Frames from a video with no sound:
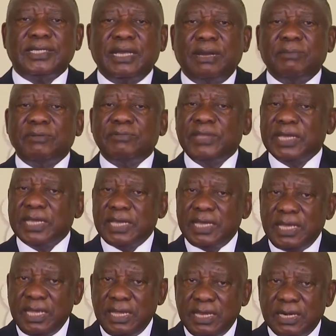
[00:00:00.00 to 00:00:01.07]
some of the
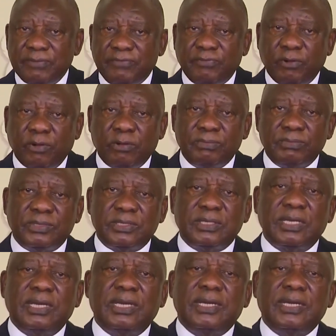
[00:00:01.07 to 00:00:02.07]
key reforms